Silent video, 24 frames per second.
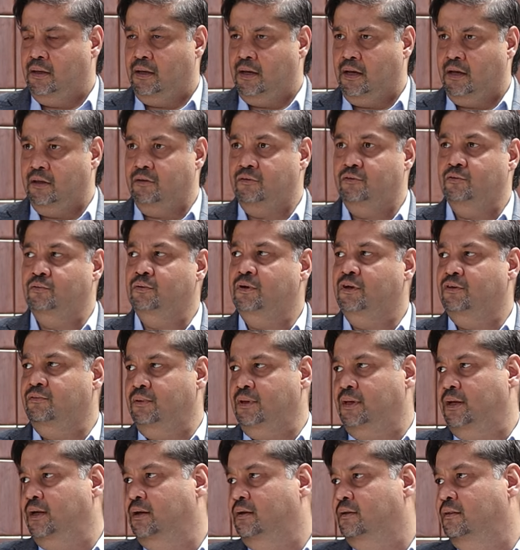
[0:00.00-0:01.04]
as soon as
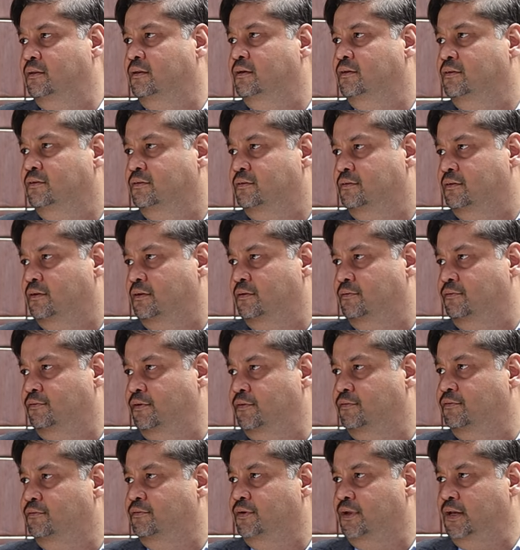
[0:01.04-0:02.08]
we hit this
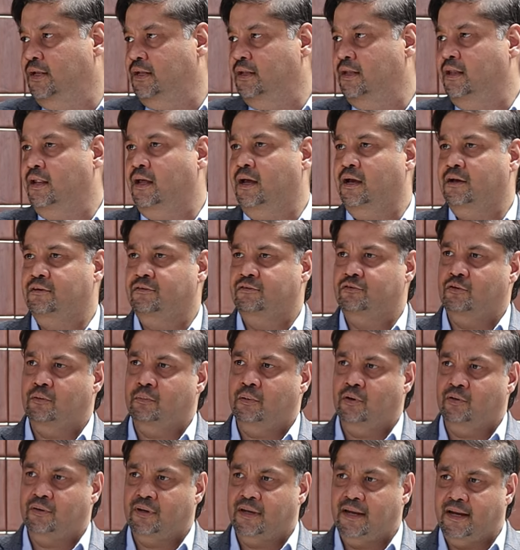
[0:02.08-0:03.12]
15 lakhs to
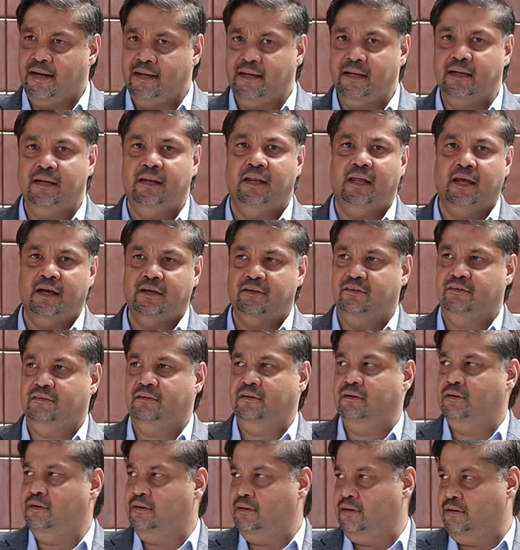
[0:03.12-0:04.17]
about 18 lakhs
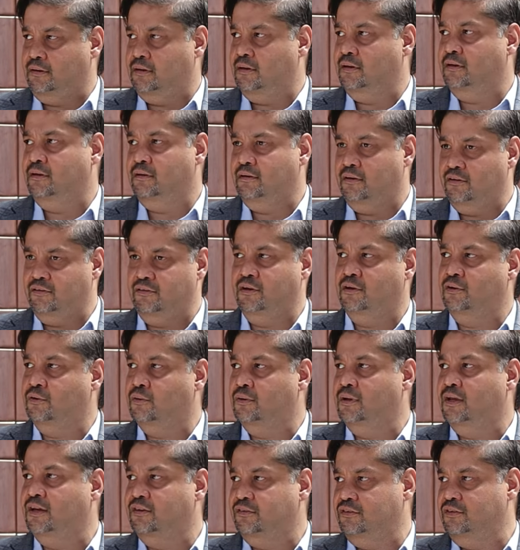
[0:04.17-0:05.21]
this year or
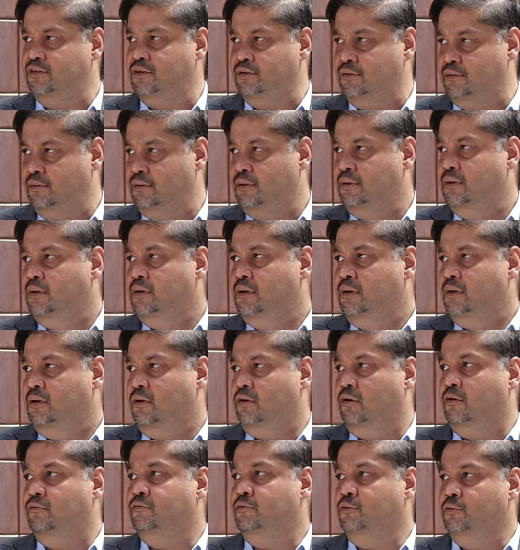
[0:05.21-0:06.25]
next year
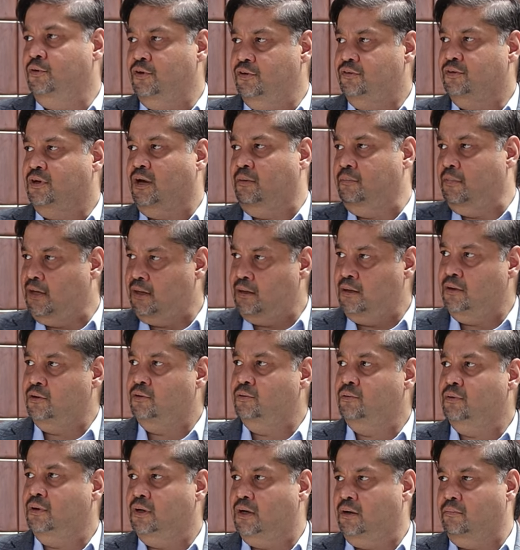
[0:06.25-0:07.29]
of tourists coming in
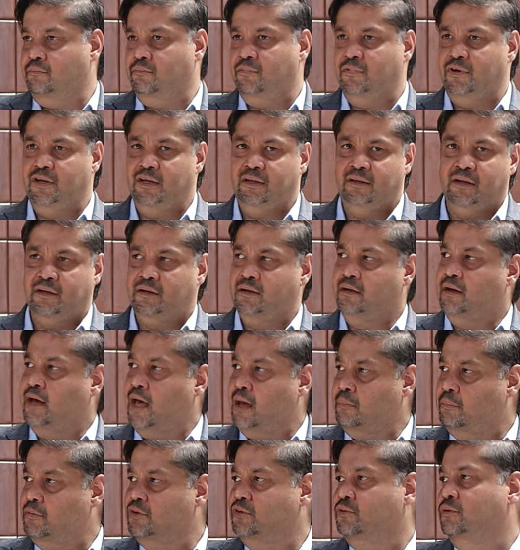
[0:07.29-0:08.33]
into the company, that
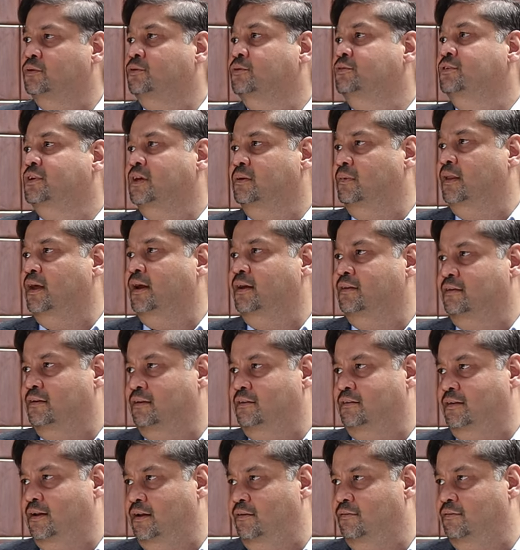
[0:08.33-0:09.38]
gap is going to stabilize
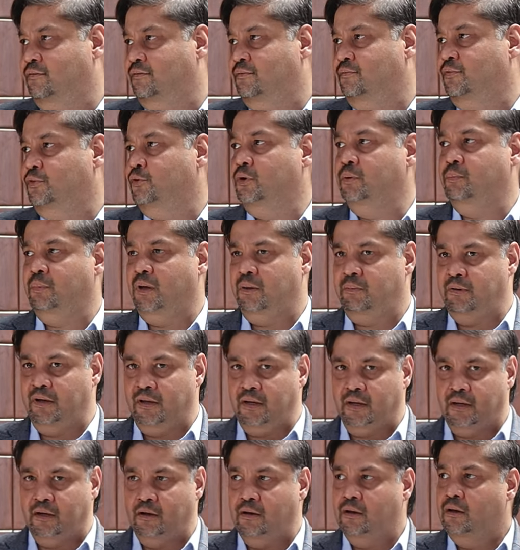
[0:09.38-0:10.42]
itself, though it may be a
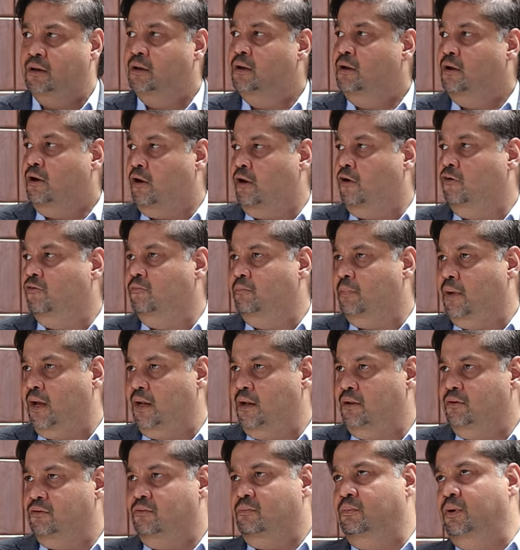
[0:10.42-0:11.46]
little off
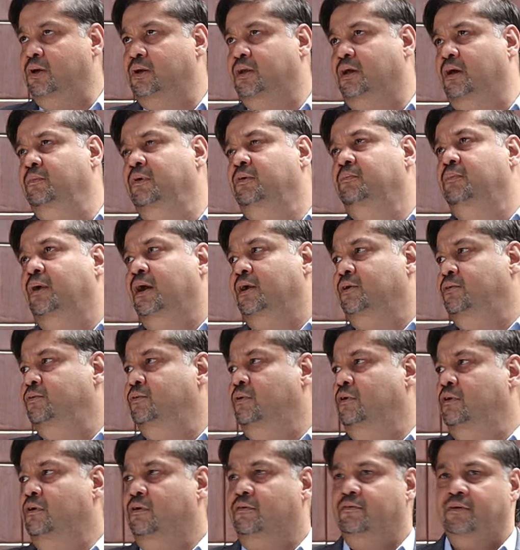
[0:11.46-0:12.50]
balance. But coming back
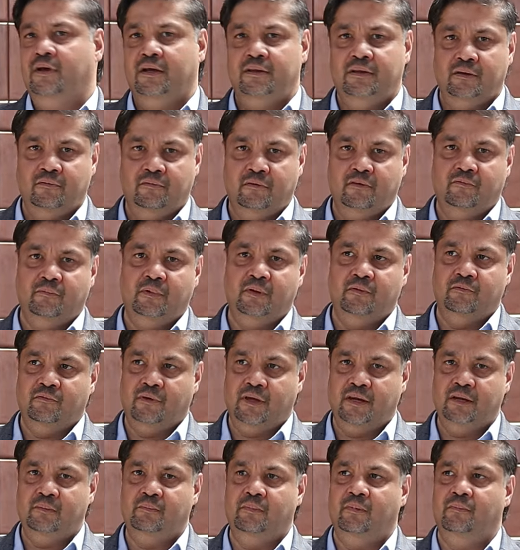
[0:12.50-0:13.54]
to Aloft, I think we've been
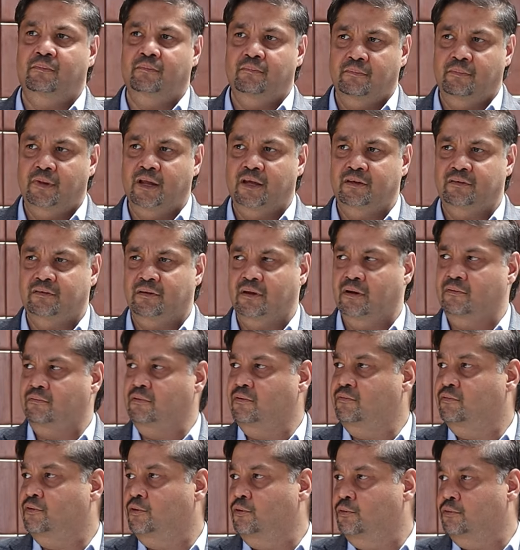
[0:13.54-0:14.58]
very blessed that
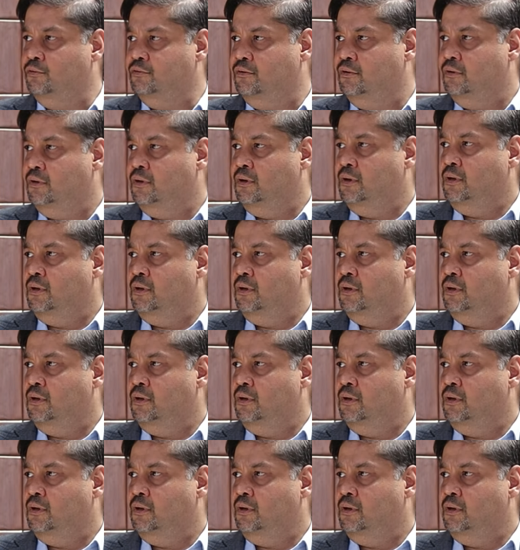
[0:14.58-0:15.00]
we've closed